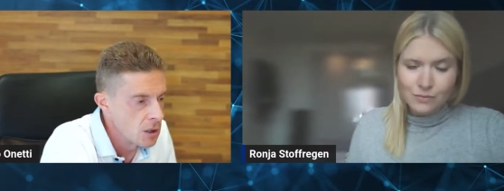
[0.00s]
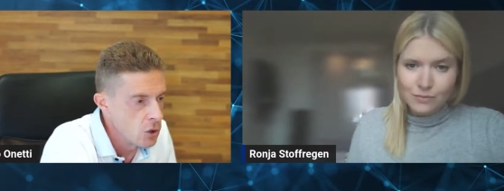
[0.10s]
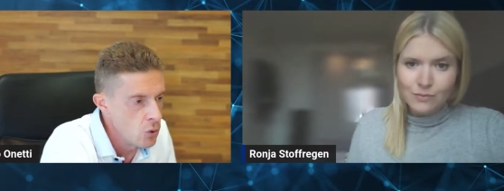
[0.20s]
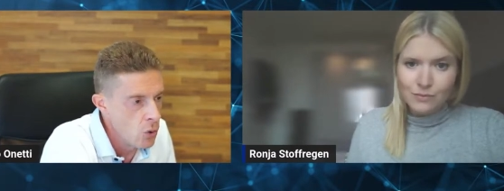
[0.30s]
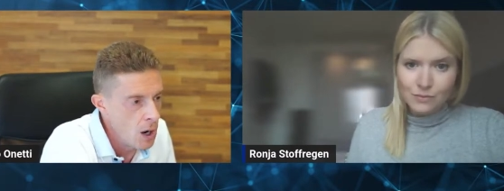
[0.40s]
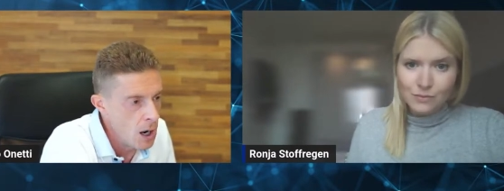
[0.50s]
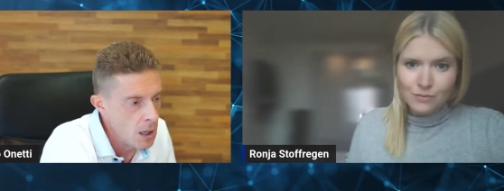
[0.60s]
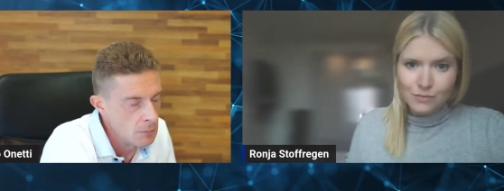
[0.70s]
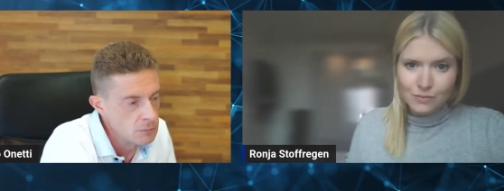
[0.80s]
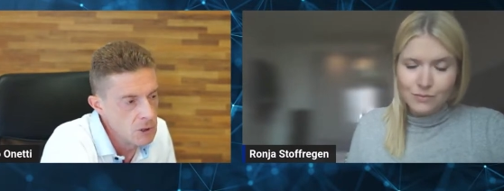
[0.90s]
Speaker 1: You
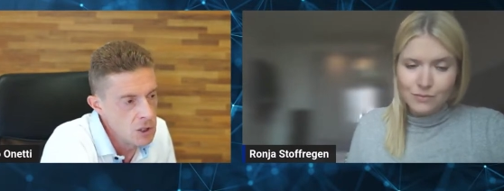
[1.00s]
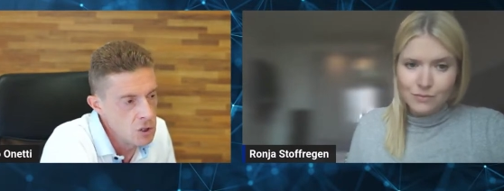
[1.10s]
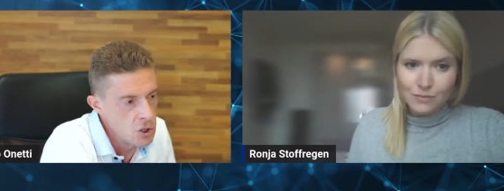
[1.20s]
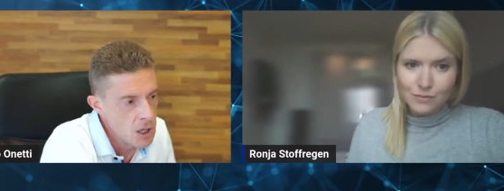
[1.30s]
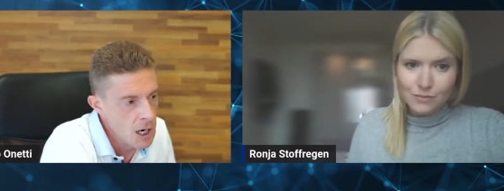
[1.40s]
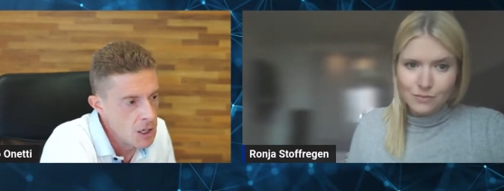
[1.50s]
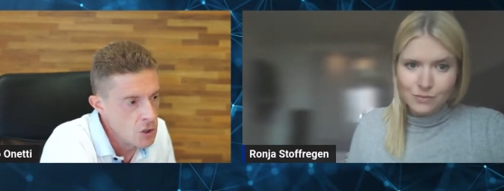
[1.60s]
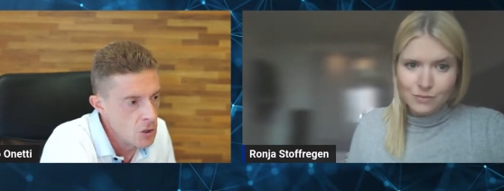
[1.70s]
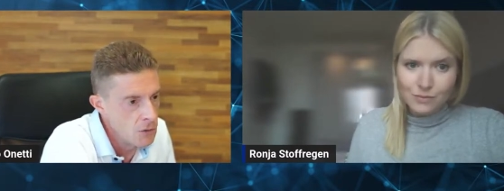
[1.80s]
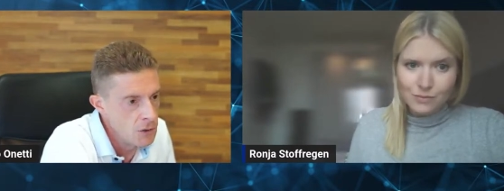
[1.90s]
are in charge
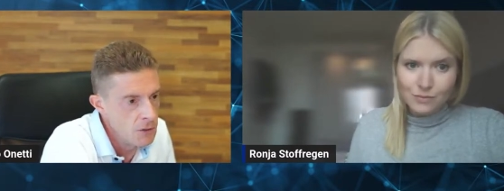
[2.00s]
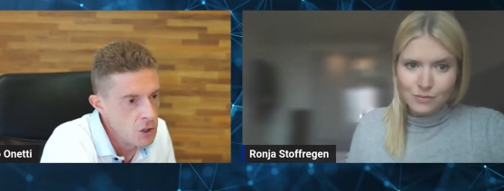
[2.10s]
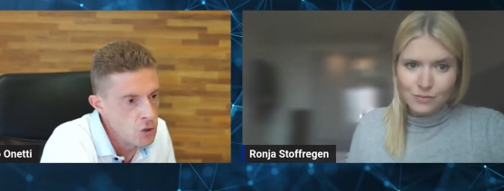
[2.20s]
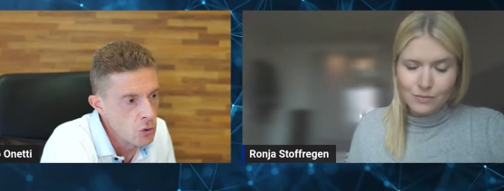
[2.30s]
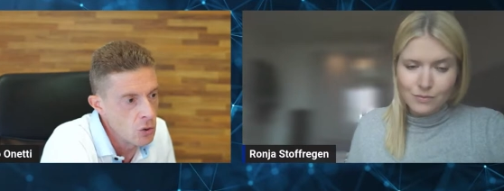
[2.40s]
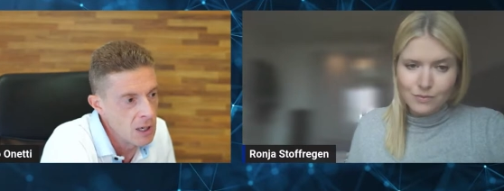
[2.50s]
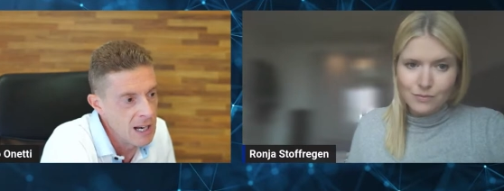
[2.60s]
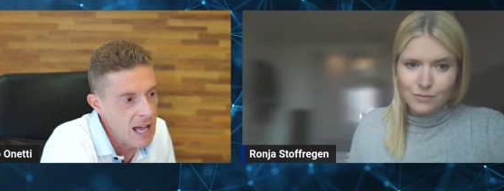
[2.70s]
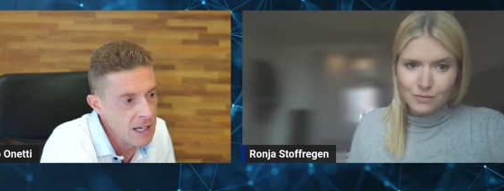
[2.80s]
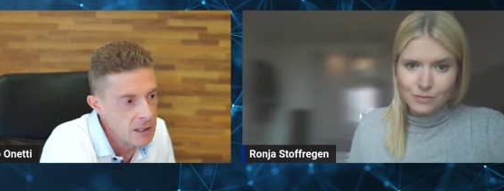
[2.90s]
of the venture
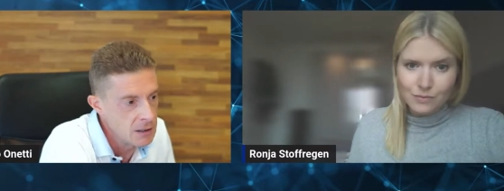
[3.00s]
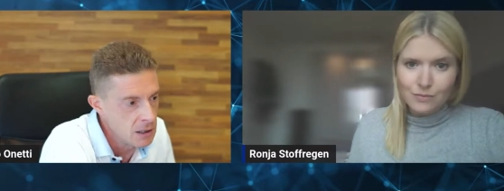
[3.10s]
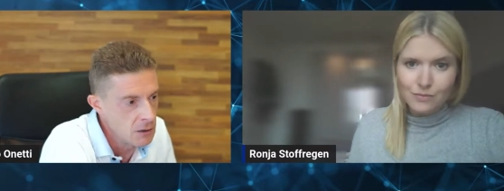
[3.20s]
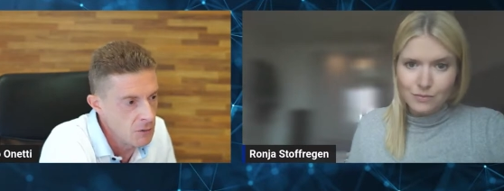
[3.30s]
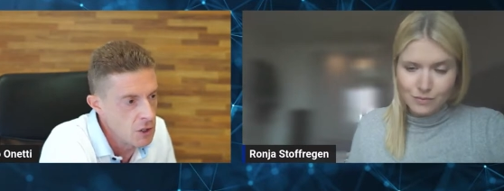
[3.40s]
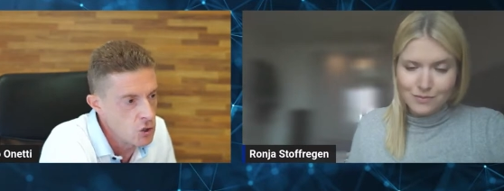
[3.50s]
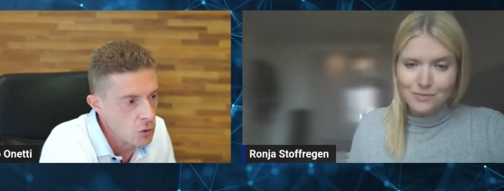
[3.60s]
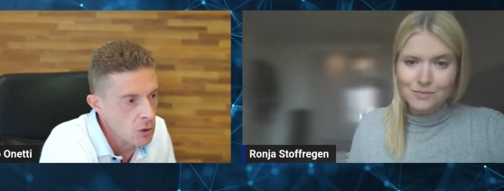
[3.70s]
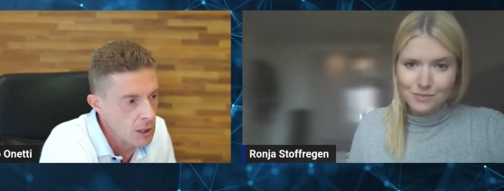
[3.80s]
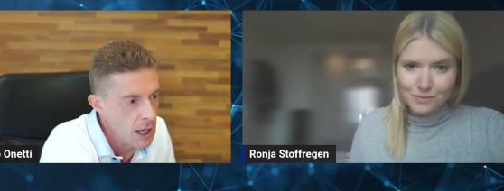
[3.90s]
clienting, the venture
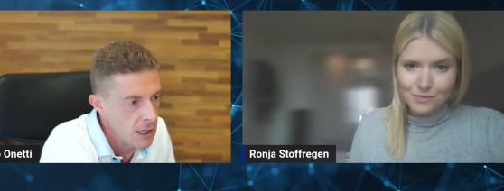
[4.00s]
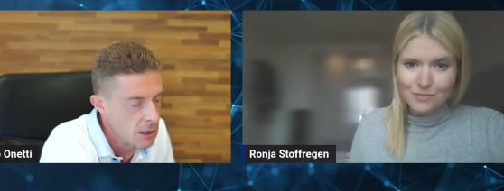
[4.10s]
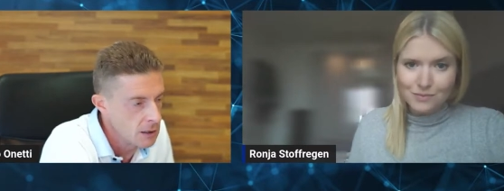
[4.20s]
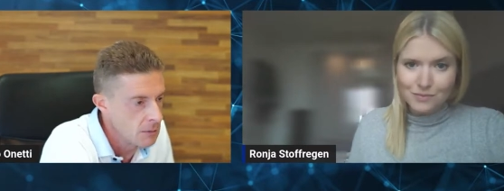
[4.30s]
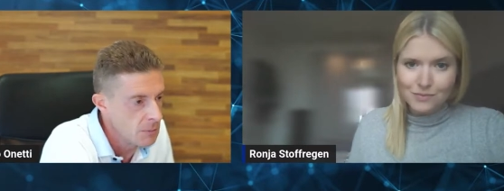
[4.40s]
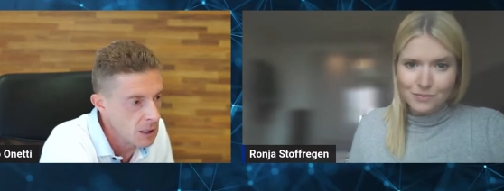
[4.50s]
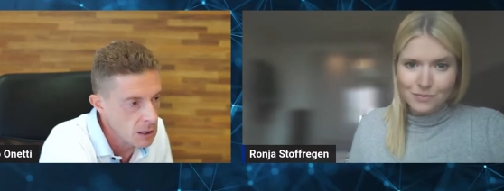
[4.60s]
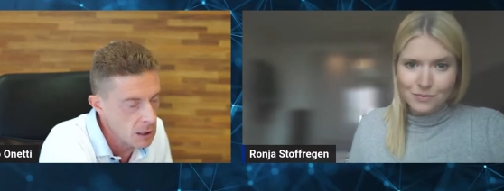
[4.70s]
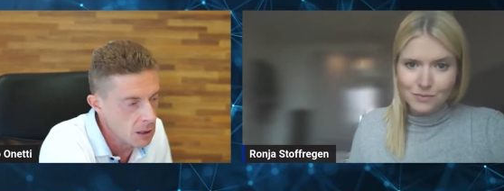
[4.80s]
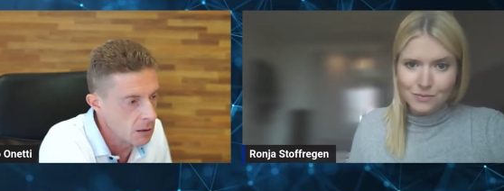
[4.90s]
client,
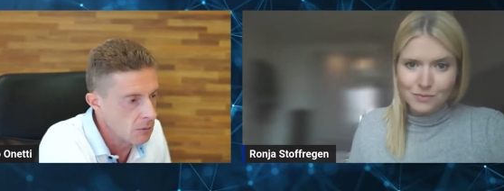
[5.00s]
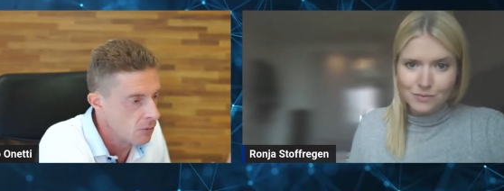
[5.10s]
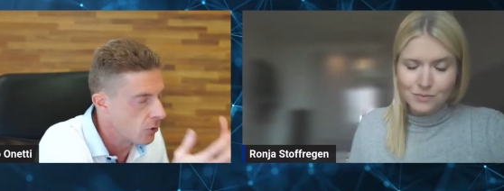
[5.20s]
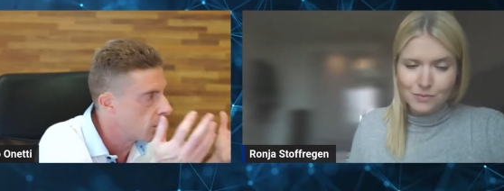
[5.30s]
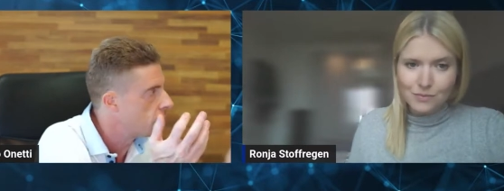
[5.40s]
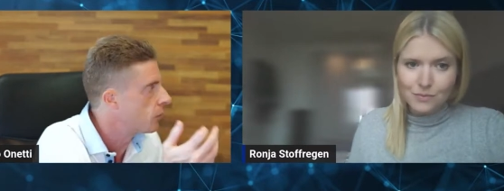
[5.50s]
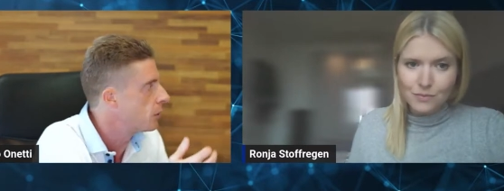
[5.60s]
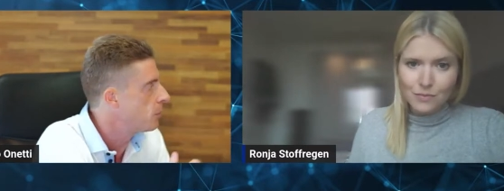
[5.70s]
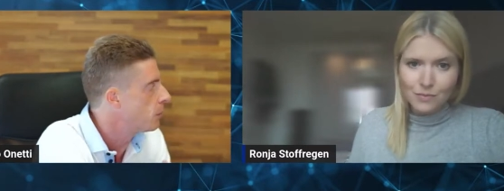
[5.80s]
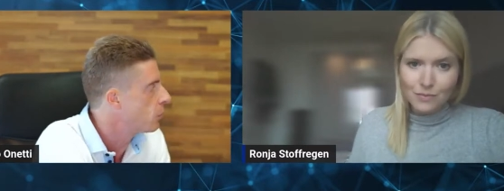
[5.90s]
meaning for, for the
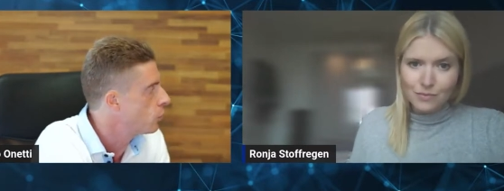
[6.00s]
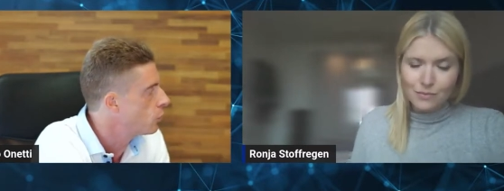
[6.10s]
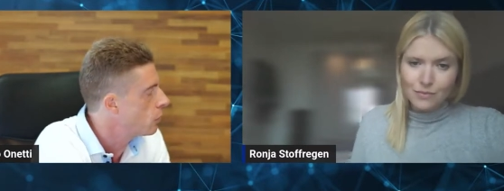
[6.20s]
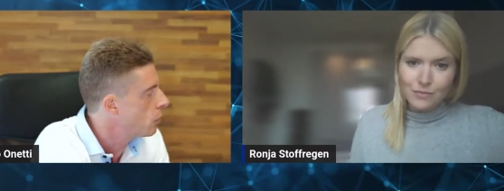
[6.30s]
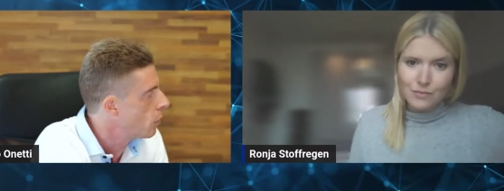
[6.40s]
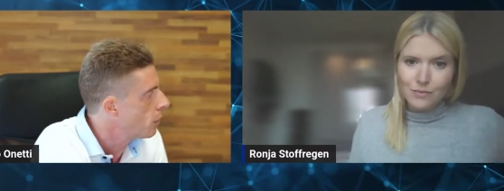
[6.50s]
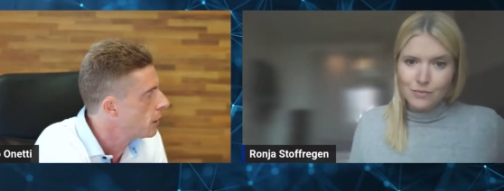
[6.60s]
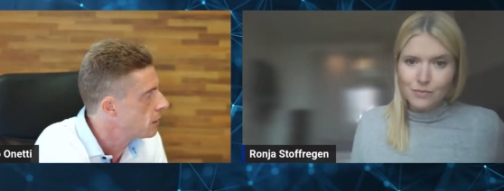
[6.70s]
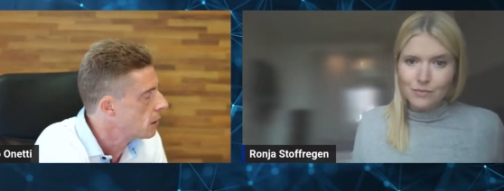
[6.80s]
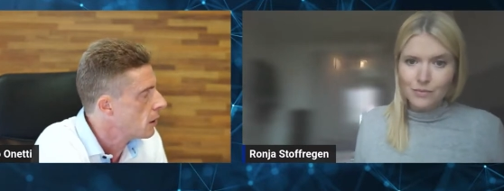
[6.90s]
people who don't know
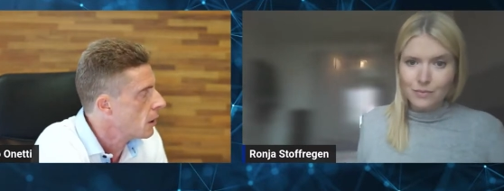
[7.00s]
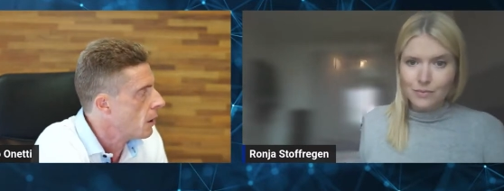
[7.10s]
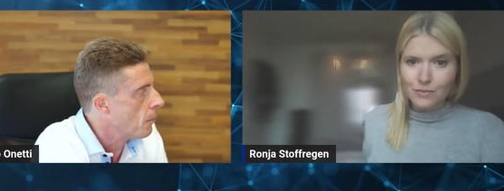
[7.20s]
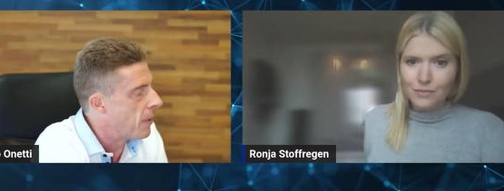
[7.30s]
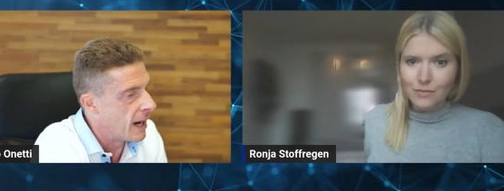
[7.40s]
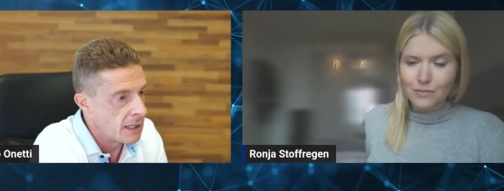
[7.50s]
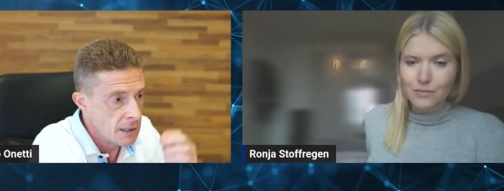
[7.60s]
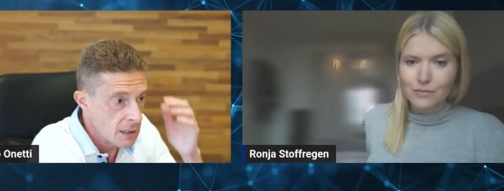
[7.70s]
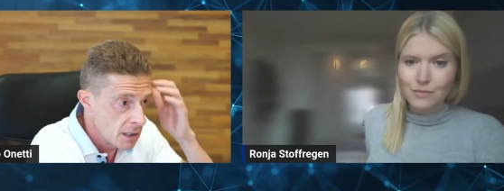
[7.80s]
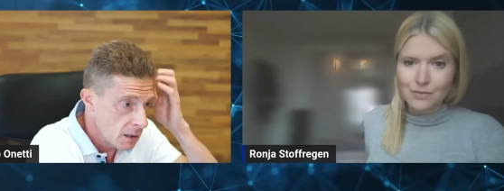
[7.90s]
it,
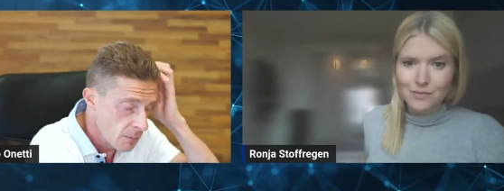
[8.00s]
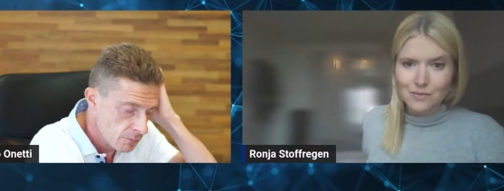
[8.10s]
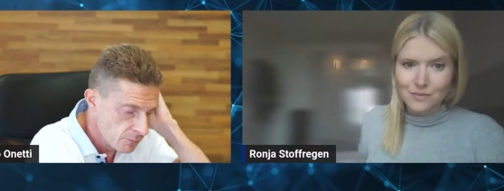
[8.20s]
partnering